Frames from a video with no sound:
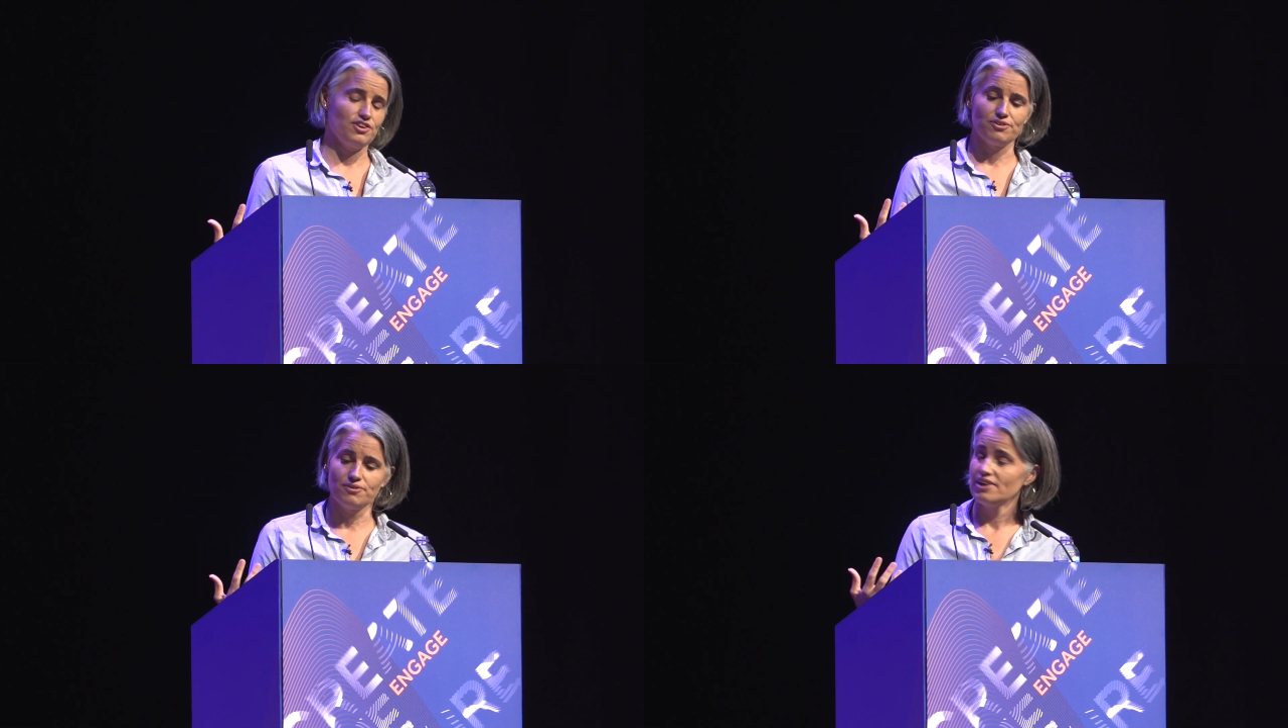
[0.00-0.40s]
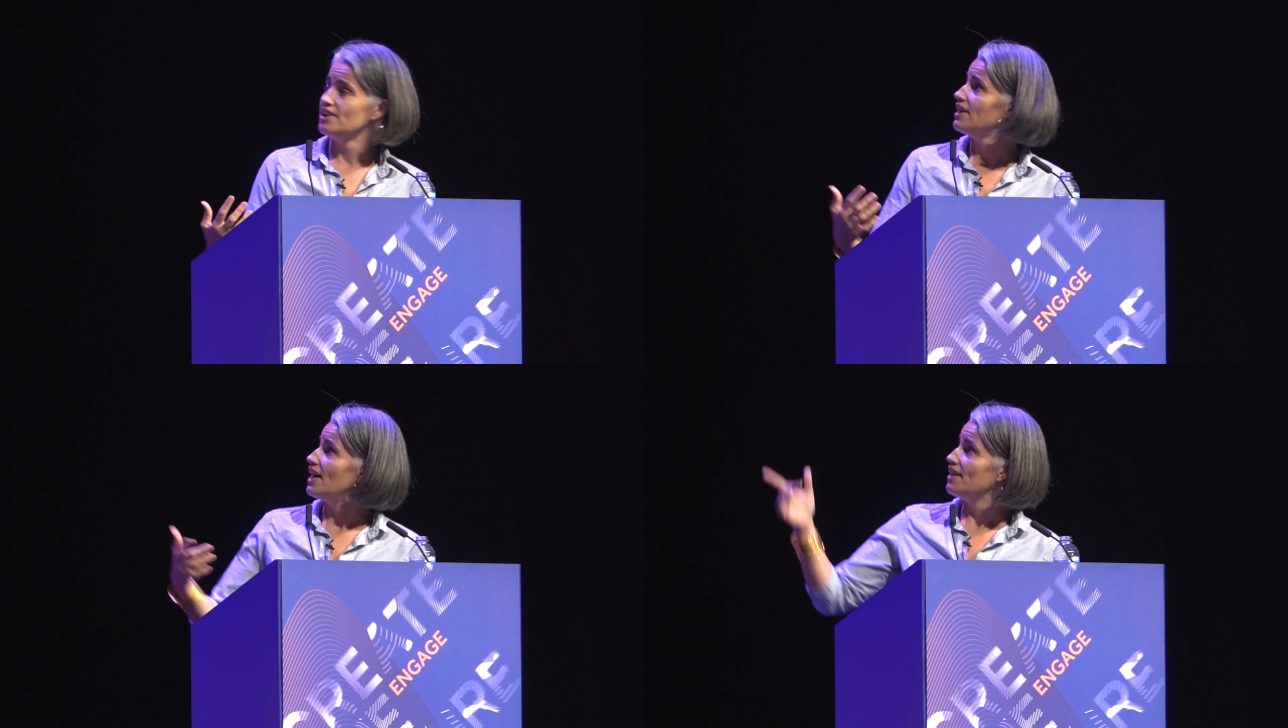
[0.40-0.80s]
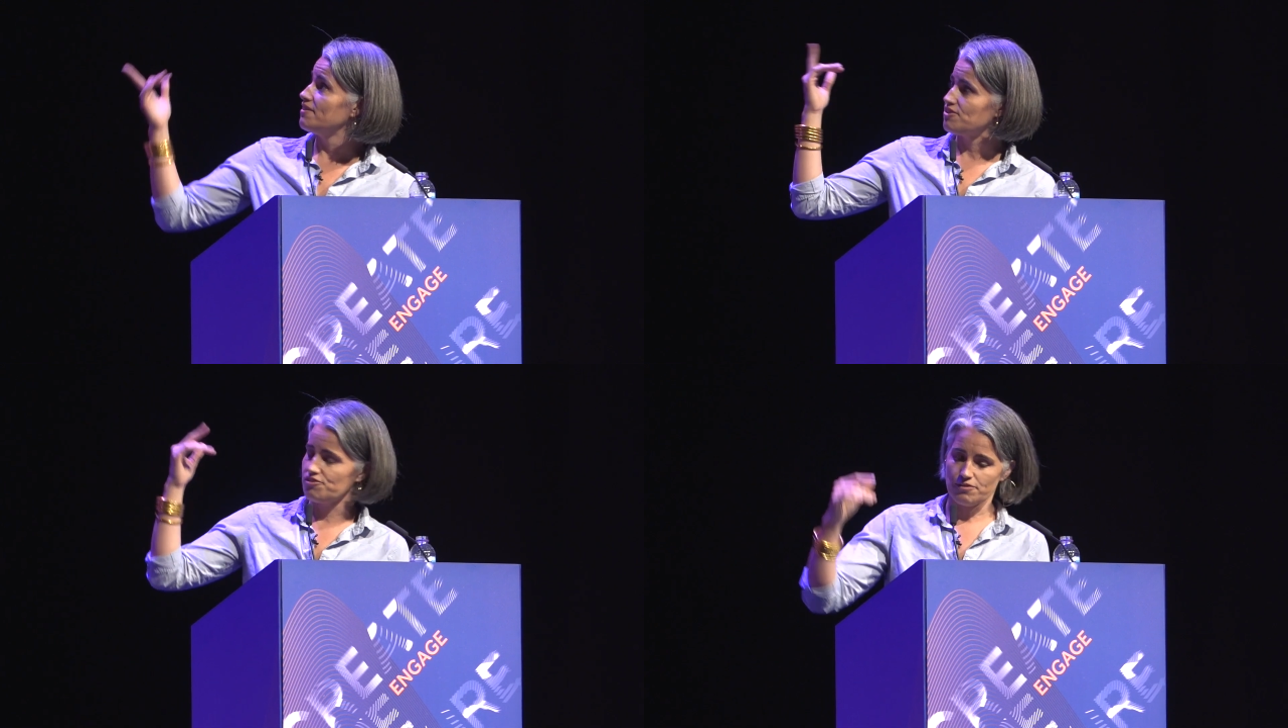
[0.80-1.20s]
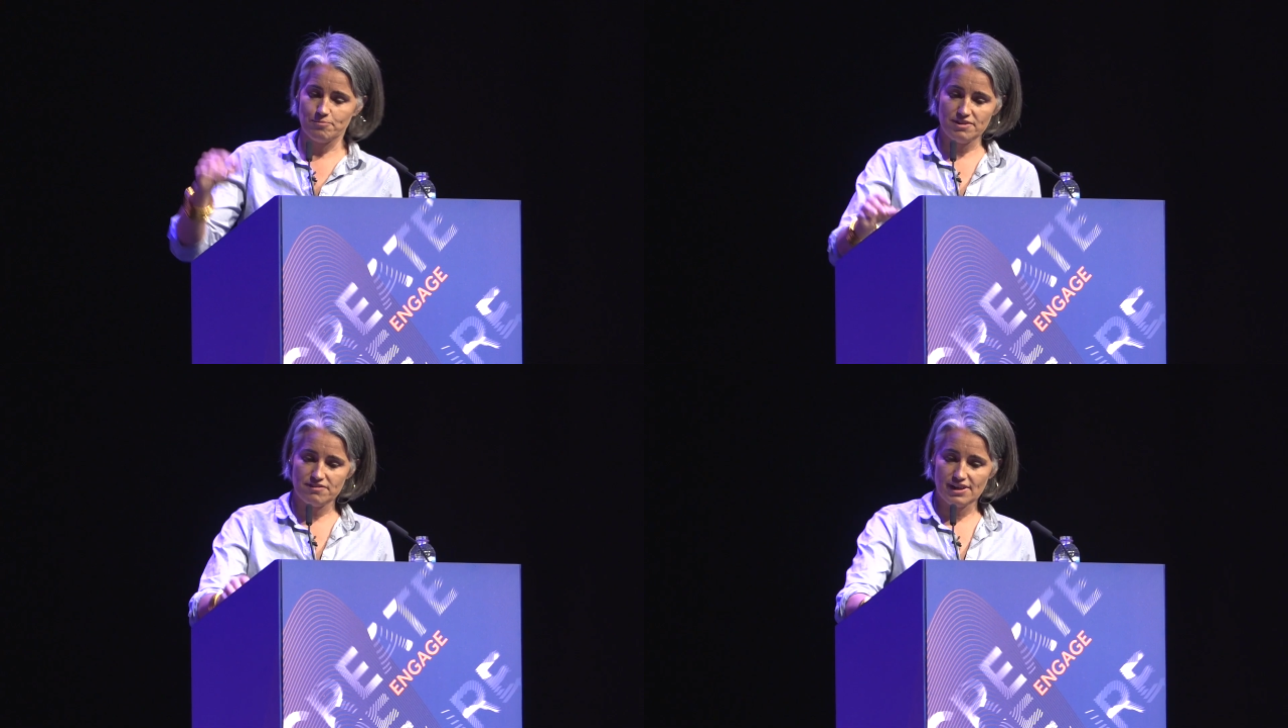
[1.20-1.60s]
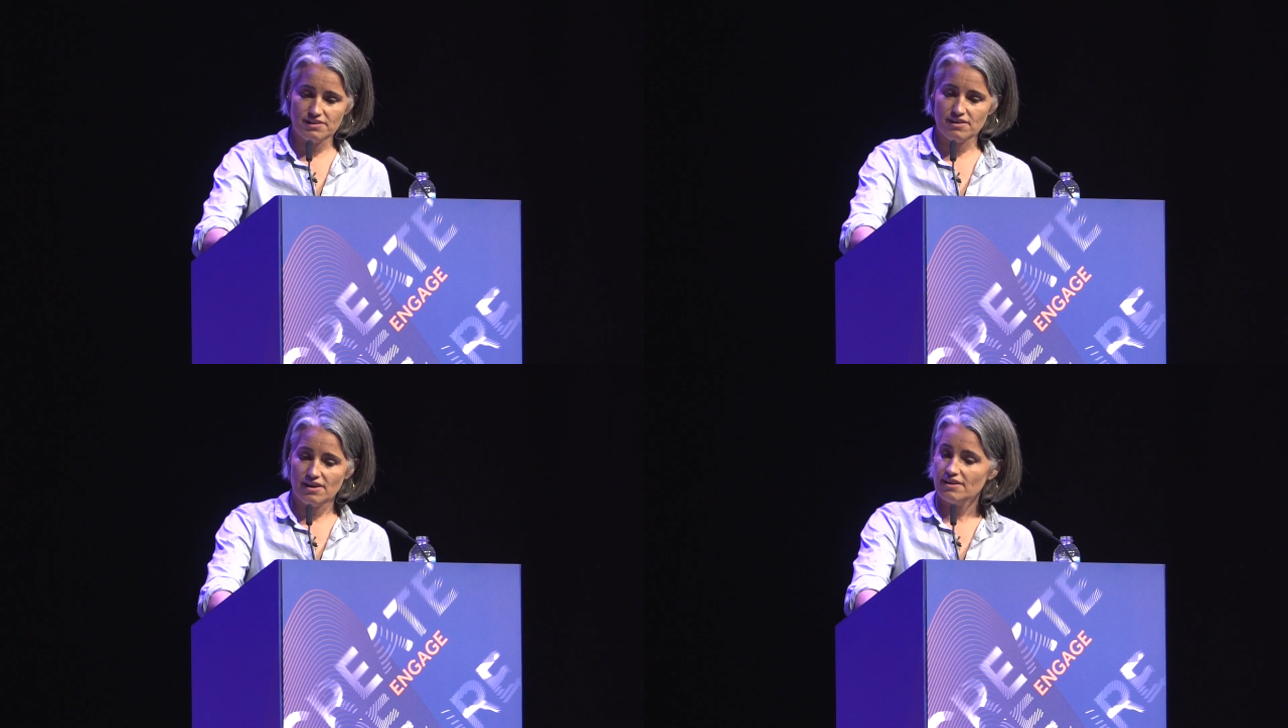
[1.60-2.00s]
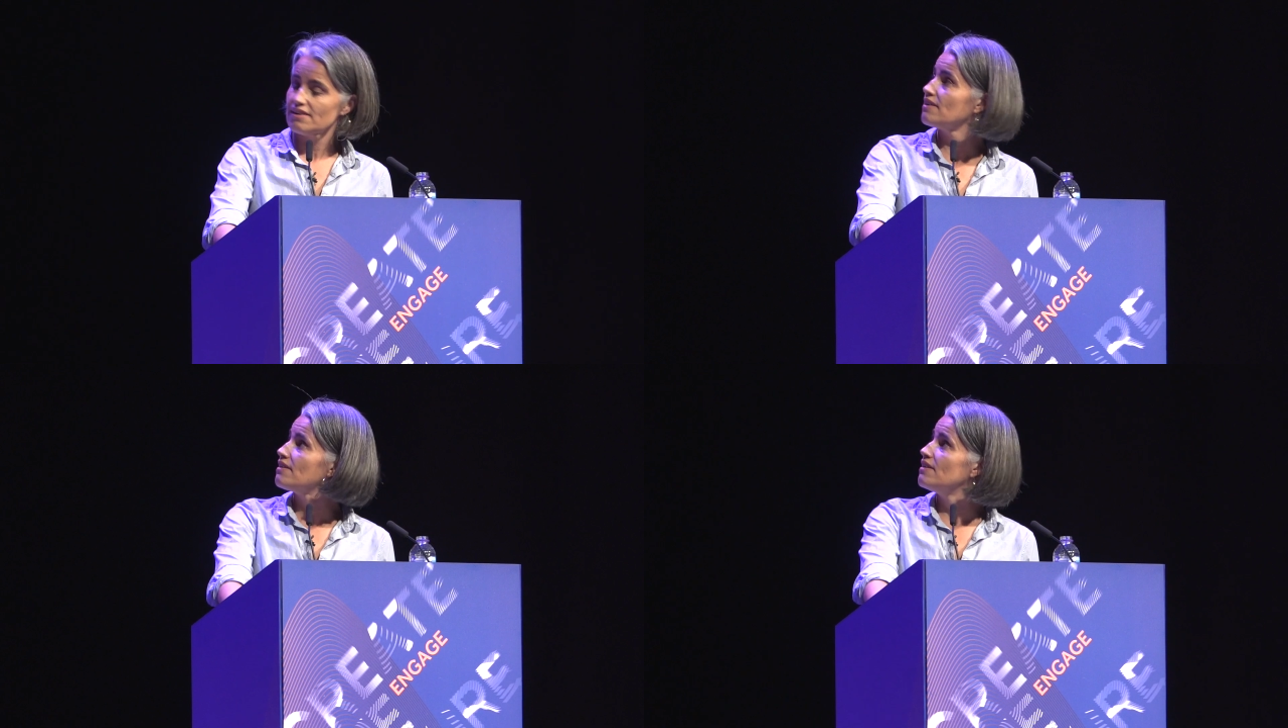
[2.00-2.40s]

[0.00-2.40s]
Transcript: to you. This is from his TED Talk.